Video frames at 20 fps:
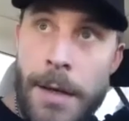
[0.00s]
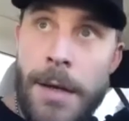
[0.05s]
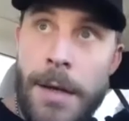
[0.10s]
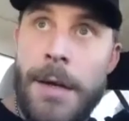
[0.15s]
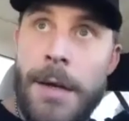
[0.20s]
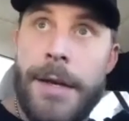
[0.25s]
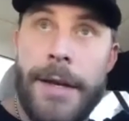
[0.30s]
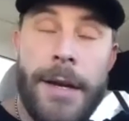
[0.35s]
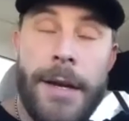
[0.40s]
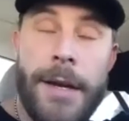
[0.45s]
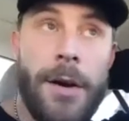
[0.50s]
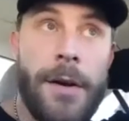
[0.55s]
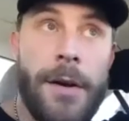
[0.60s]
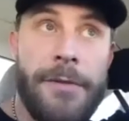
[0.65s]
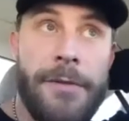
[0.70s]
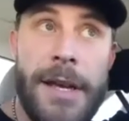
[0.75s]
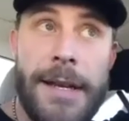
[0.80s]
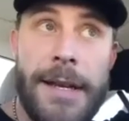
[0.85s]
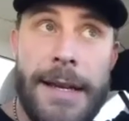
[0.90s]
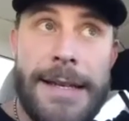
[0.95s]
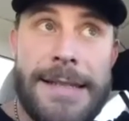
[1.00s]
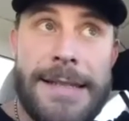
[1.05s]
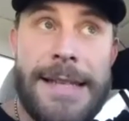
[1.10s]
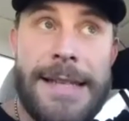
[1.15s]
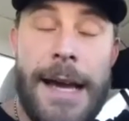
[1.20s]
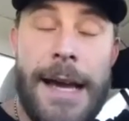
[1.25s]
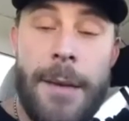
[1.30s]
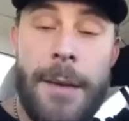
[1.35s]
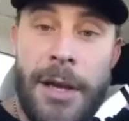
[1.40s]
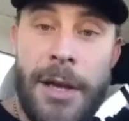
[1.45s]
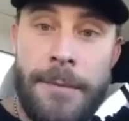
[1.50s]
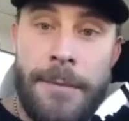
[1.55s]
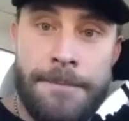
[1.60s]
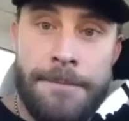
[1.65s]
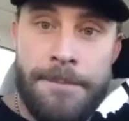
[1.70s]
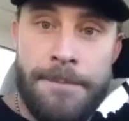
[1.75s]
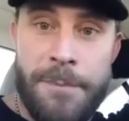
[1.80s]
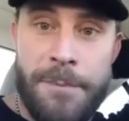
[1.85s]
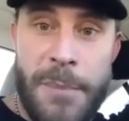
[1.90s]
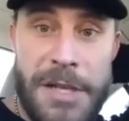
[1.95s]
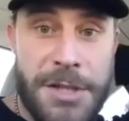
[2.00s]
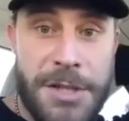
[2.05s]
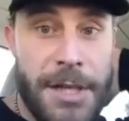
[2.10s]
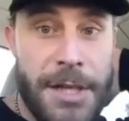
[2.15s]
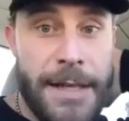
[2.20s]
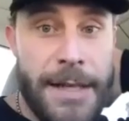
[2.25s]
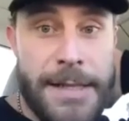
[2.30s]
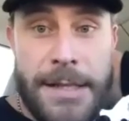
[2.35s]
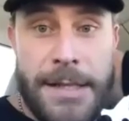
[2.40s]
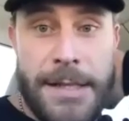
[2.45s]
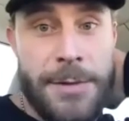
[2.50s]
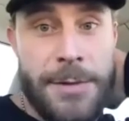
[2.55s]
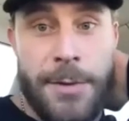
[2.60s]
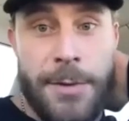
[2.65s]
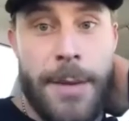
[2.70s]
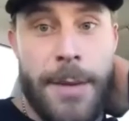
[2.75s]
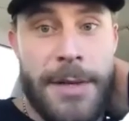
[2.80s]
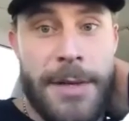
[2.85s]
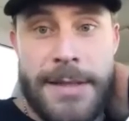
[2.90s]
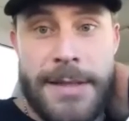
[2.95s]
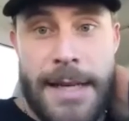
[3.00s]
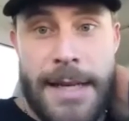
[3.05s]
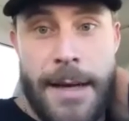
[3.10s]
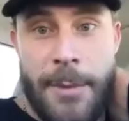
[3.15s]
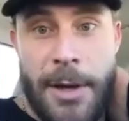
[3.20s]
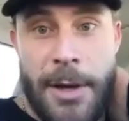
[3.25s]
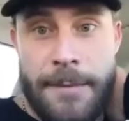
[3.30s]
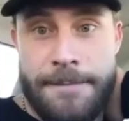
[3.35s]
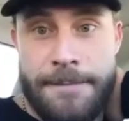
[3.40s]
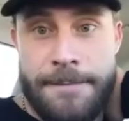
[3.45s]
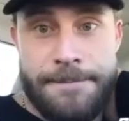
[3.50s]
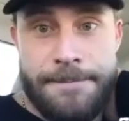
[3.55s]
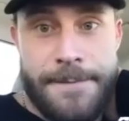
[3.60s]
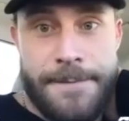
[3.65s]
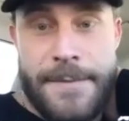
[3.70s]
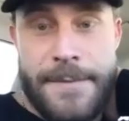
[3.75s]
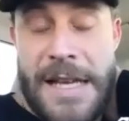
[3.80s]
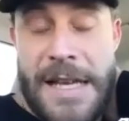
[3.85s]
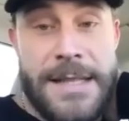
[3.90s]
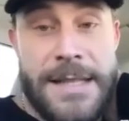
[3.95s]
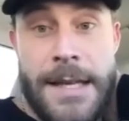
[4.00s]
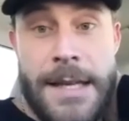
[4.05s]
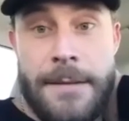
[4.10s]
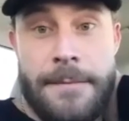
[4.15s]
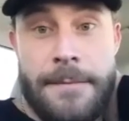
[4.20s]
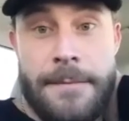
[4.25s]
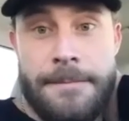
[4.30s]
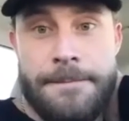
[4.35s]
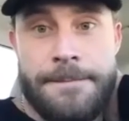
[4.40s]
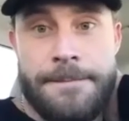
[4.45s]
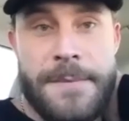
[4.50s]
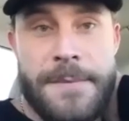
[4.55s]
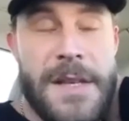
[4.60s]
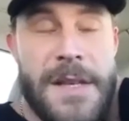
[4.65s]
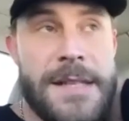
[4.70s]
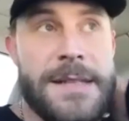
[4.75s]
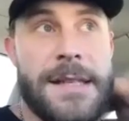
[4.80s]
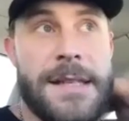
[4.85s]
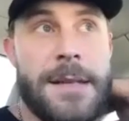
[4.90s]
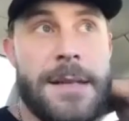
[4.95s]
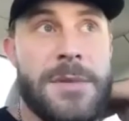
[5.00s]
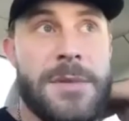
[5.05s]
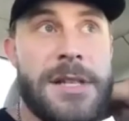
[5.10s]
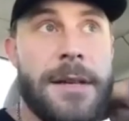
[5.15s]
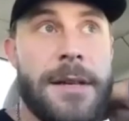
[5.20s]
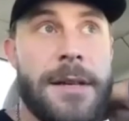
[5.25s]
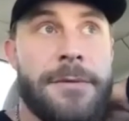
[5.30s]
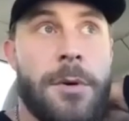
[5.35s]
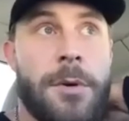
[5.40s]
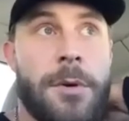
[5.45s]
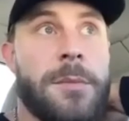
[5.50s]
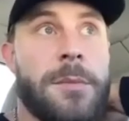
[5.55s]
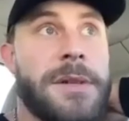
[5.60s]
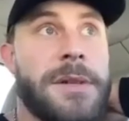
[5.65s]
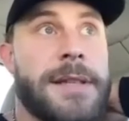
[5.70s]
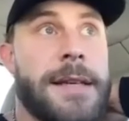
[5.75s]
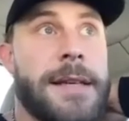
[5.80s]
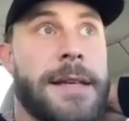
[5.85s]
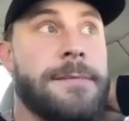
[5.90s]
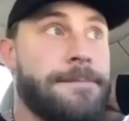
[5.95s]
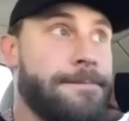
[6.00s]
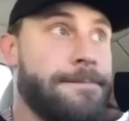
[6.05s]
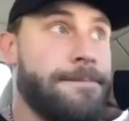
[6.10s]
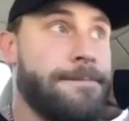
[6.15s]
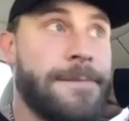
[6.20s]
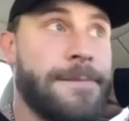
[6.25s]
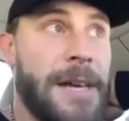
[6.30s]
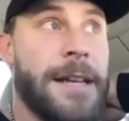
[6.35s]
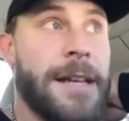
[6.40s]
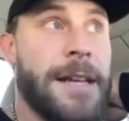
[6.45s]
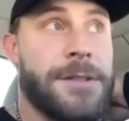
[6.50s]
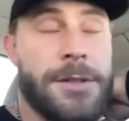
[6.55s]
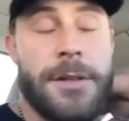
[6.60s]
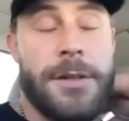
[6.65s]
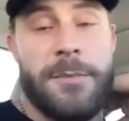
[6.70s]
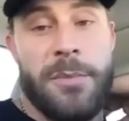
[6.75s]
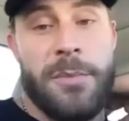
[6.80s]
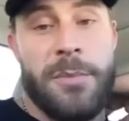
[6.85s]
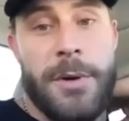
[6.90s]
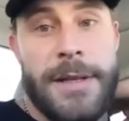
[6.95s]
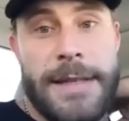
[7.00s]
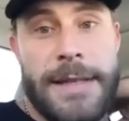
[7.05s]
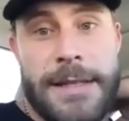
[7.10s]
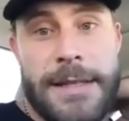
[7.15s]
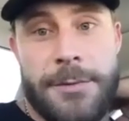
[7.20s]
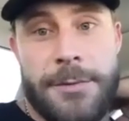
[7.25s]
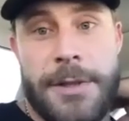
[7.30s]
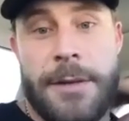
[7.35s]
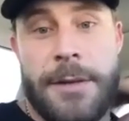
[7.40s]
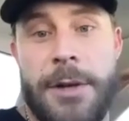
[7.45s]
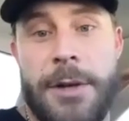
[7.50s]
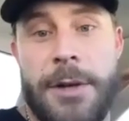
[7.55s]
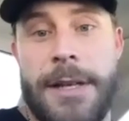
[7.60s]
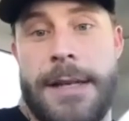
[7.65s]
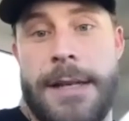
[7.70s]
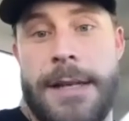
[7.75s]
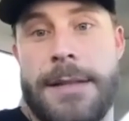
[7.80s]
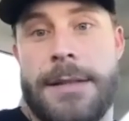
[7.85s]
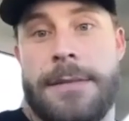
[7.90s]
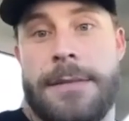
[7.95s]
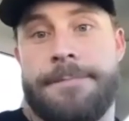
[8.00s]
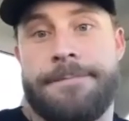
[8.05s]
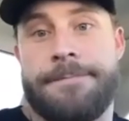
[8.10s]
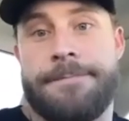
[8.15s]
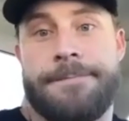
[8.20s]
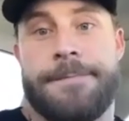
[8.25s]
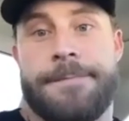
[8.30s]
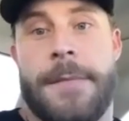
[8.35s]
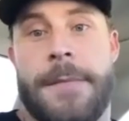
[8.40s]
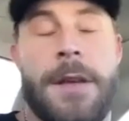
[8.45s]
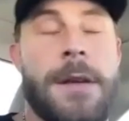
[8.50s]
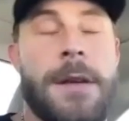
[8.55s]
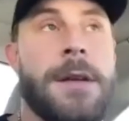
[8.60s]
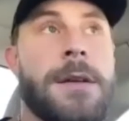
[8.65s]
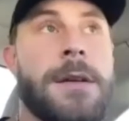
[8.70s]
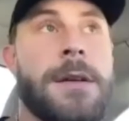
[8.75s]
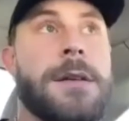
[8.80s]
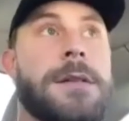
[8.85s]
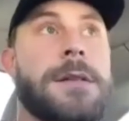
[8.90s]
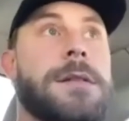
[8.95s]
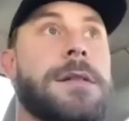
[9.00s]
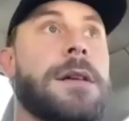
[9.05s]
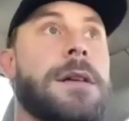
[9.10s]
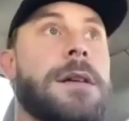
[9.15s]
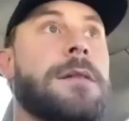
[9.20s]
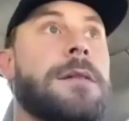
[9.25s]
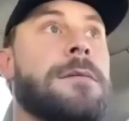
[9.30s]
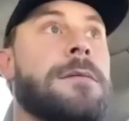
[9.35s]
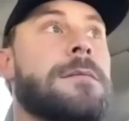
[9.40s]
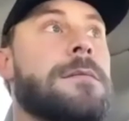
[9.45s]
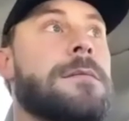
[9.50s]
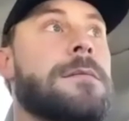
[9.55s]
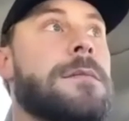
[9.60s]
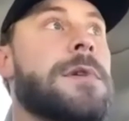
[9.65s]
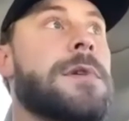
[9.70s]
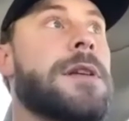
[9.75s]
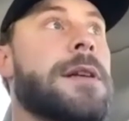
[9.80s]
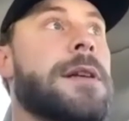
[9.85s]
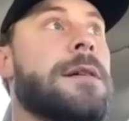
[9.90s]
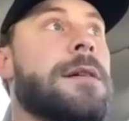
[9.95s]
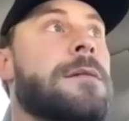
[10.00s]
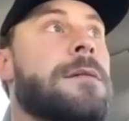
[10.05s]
you know, if hitting is timing, pitching is disrupting timing. That's it. It seems difficult, but at a certain point, that's really what it is. So, you know,